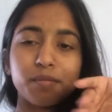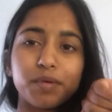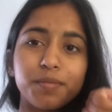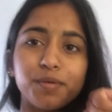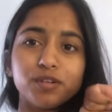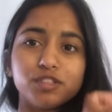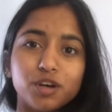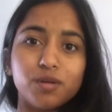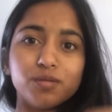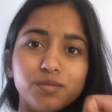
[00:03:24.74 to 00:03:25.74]
People
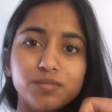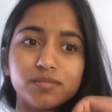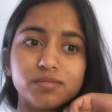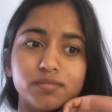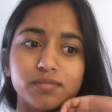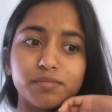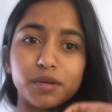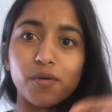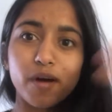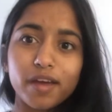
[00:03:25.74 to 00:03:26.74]
don't be
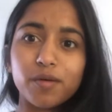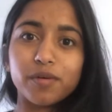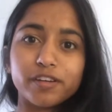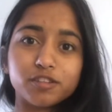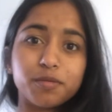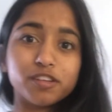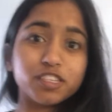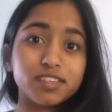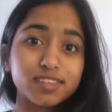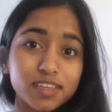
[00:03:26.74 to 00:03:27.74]
quiet when you're supposed
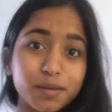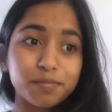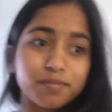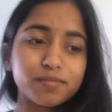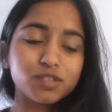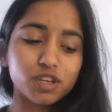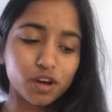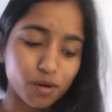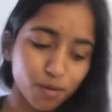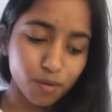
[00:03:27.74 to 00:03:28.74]
to sleep.
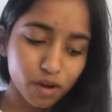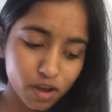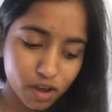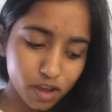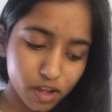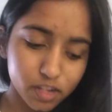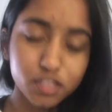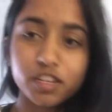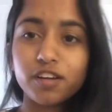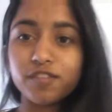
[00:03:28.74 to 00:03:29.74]
So
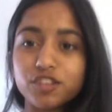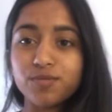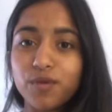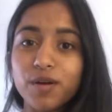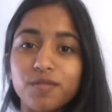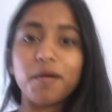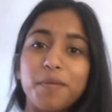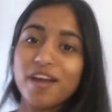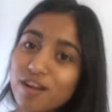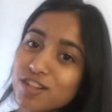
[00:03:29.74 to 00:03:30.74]
instead of exploring with my
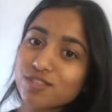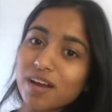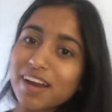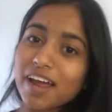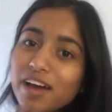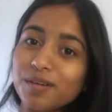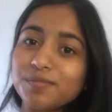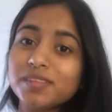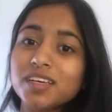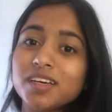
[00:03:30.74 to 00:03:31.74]
parents right now,
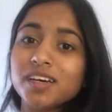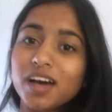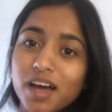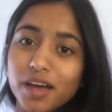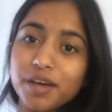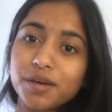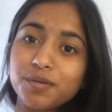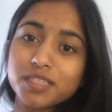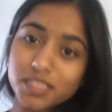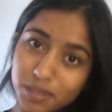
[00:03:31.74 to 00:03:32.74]
I
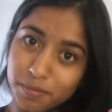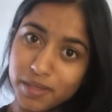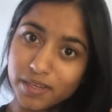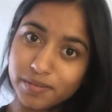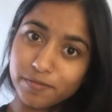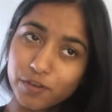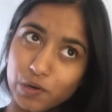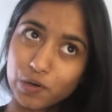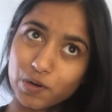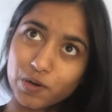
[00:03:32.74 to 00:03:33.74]
was sleeping
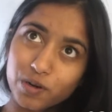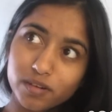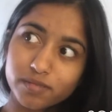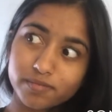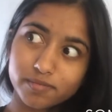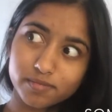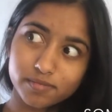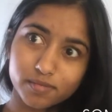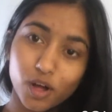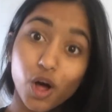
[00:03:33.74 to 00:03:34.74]
for
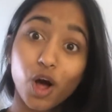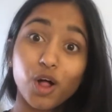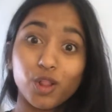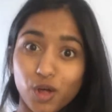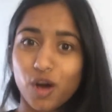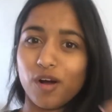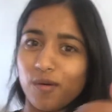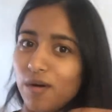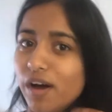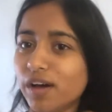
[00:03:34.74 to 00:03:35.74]
a long
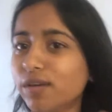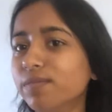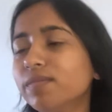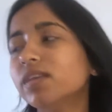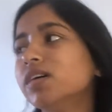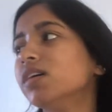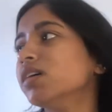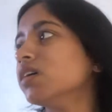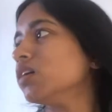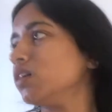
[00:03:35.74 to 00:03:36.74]
while.
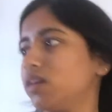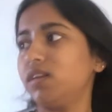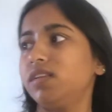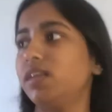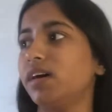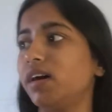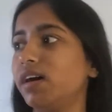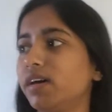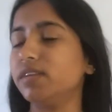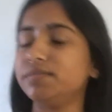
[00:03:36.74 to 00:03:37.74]
And
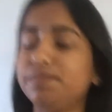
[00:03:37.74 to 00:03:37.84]
then